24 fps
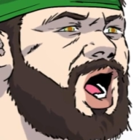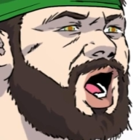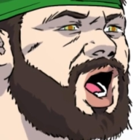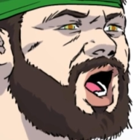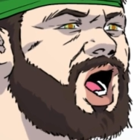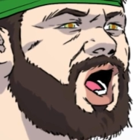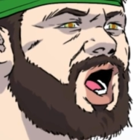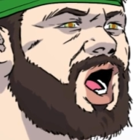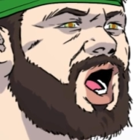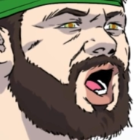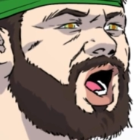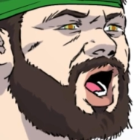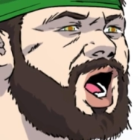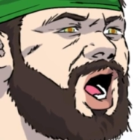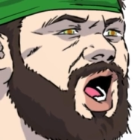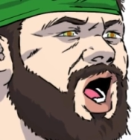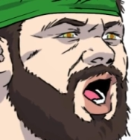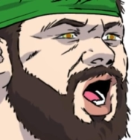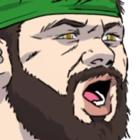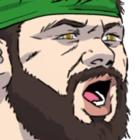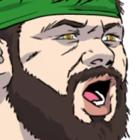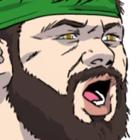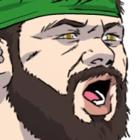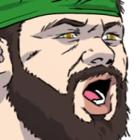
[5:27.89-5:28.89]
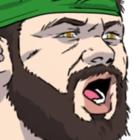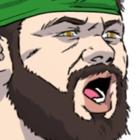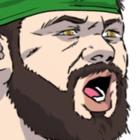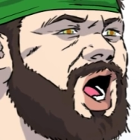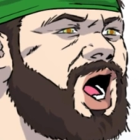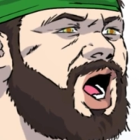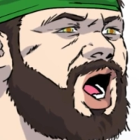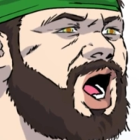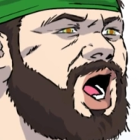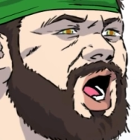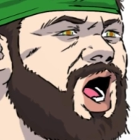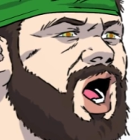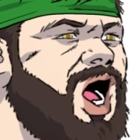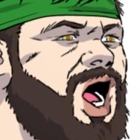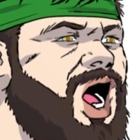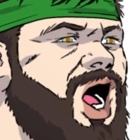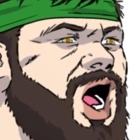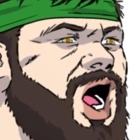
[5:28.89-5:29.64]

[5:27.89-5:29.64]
And then one guy in the crowd says, "Yeah,